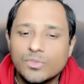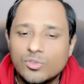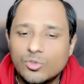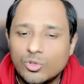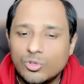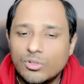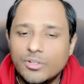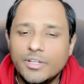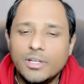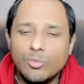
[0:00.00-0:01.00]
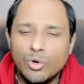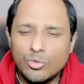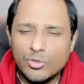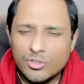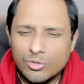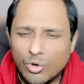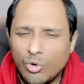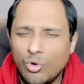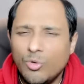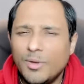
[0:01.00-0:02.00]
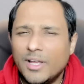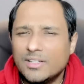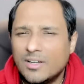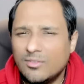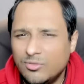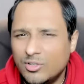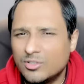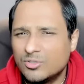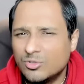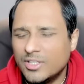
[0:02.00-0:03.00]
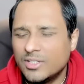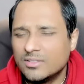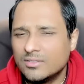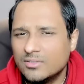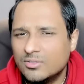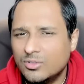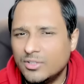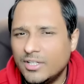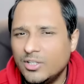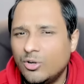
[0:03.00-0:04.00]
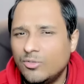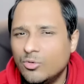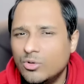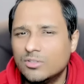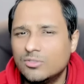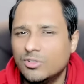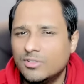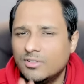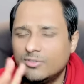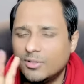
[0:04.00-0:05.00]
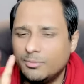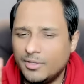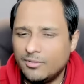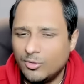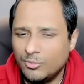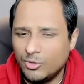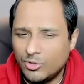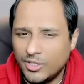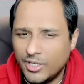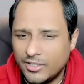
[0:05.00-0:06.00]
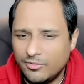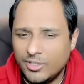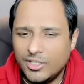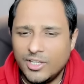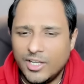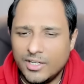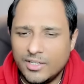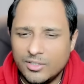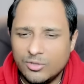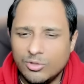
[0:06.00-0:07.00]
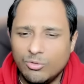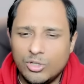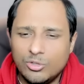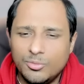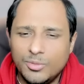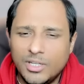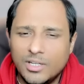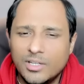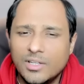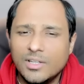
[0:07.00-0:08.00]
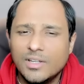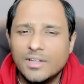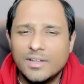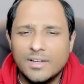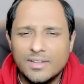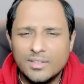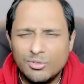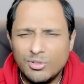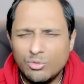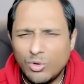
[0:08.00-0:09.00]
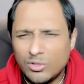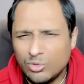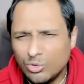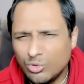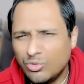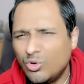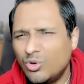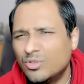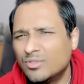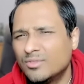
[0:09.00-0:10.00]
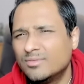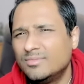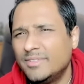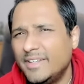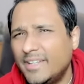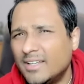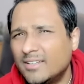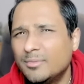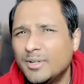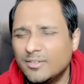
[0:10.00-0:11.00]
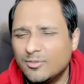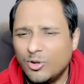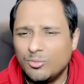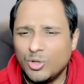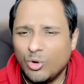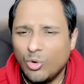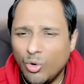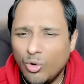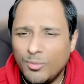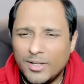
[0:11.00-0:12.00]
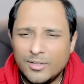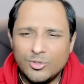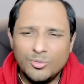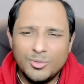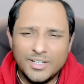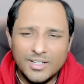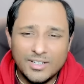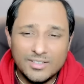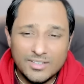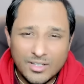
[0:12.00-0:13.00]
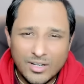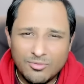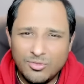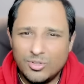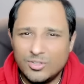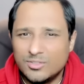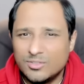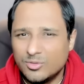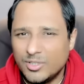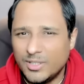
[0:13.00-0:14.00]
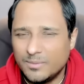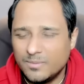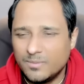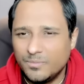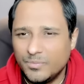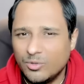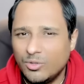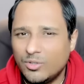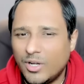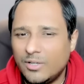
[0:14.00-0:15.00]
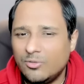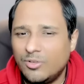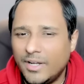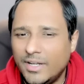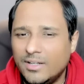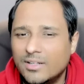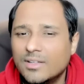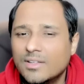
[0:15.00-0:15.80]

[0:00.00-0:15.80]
so you will deal more with you know home and comforts okay so then your focus will shift a bit from you know creativity and you will want to be uh, you will want to look for detachment from your home and you know materialistic comforts okay you will try to find